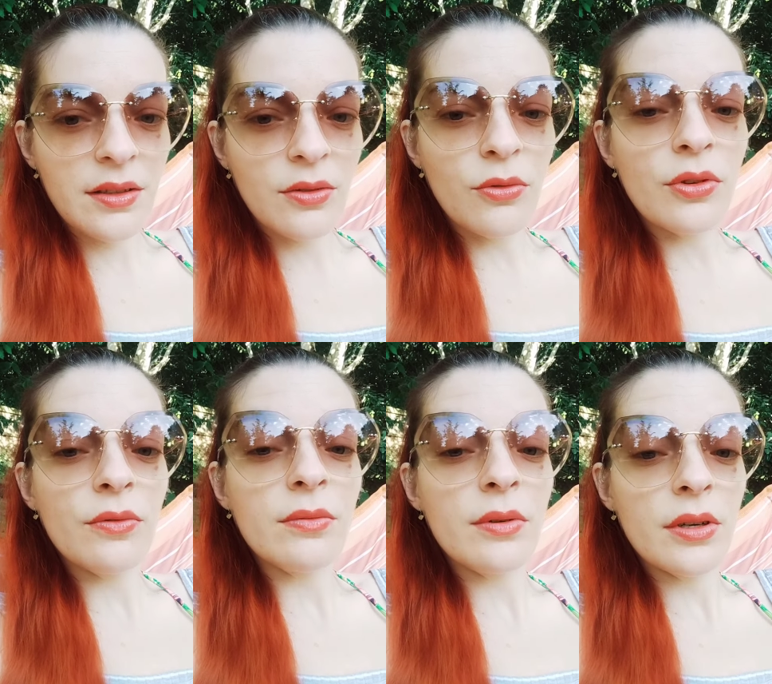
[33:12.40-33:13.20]
or
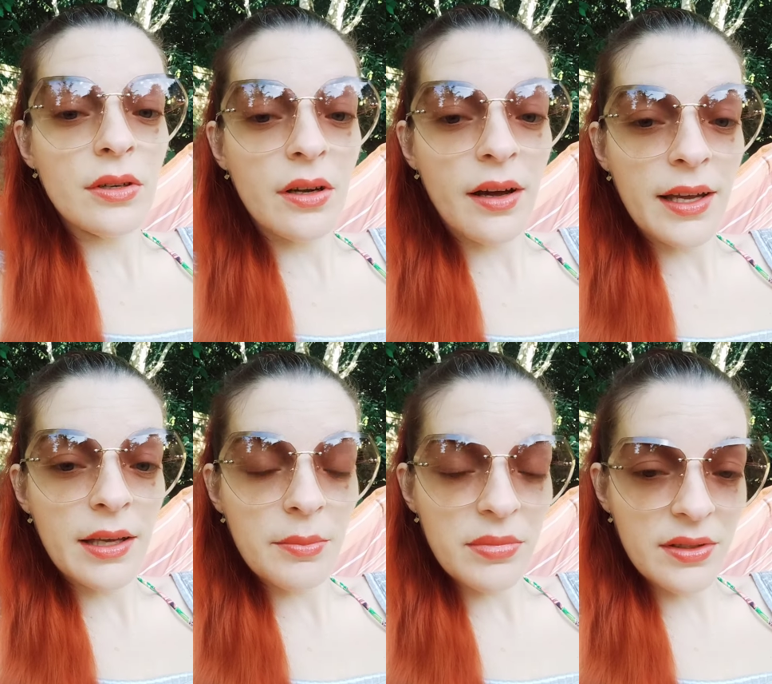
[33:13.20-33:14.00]
were a high
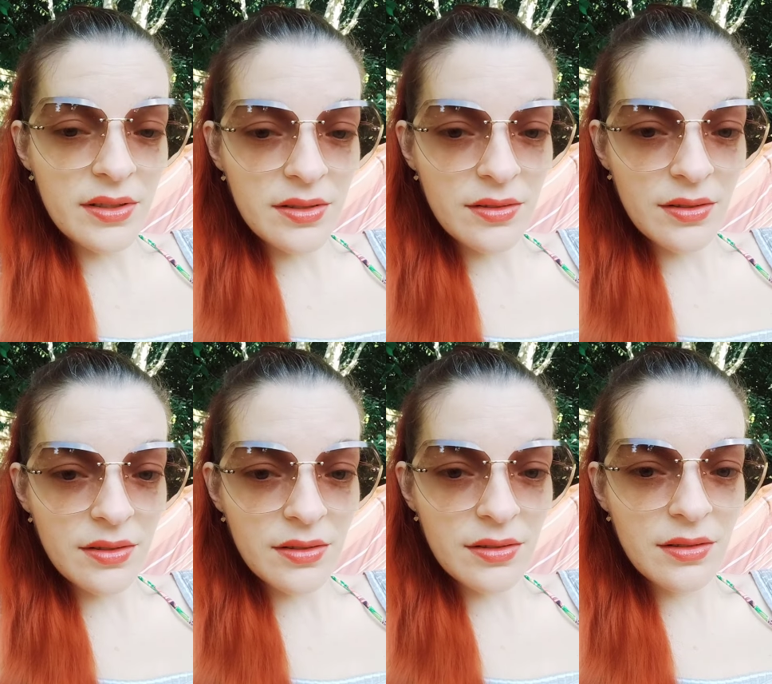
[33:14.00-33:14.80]

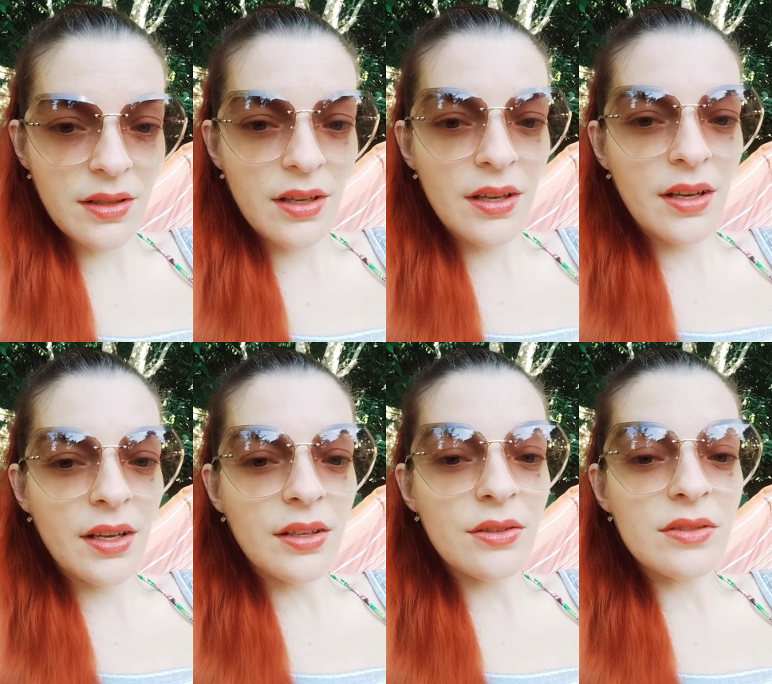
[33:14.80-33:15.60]
priestess,
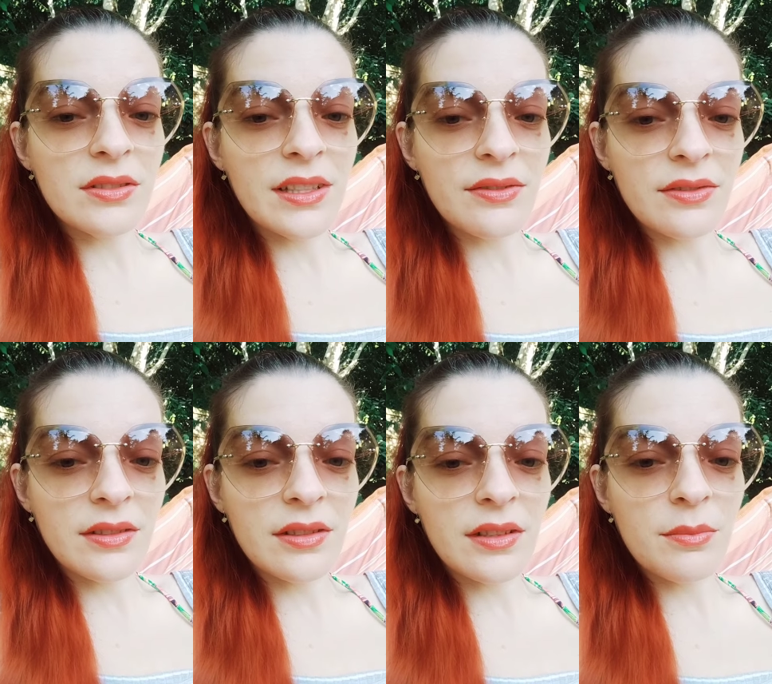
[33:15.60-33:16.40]
you're
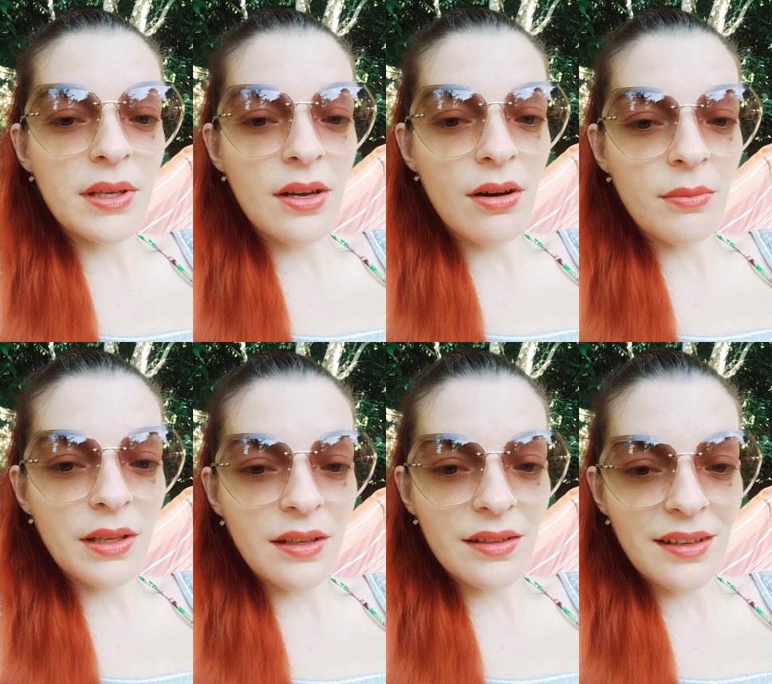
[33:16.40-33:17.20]
definitely
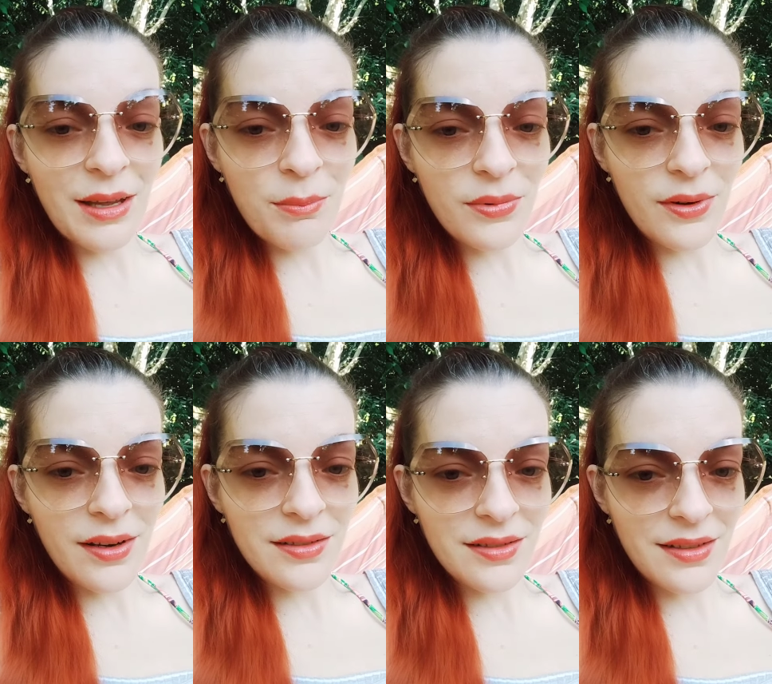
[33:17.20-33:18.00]
becoming an
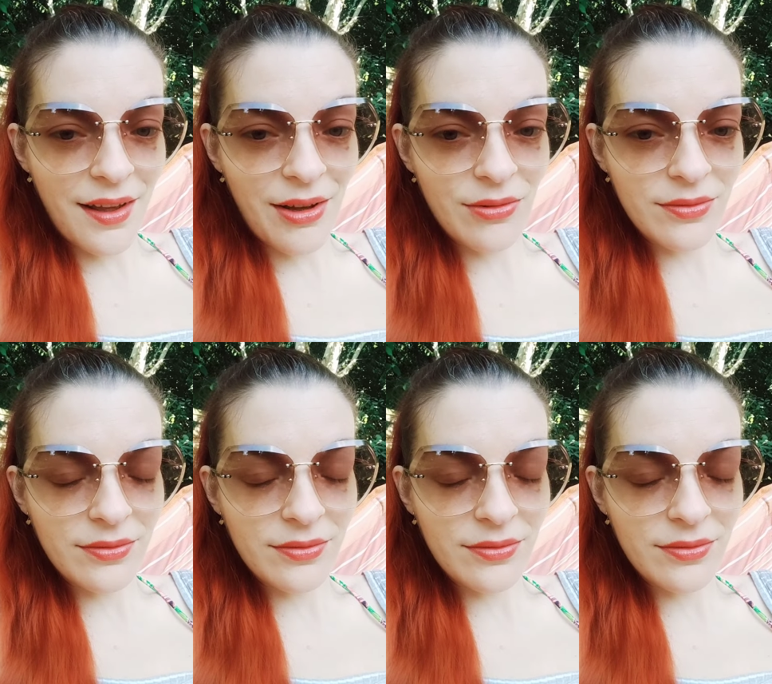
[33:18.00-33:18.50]
empress now.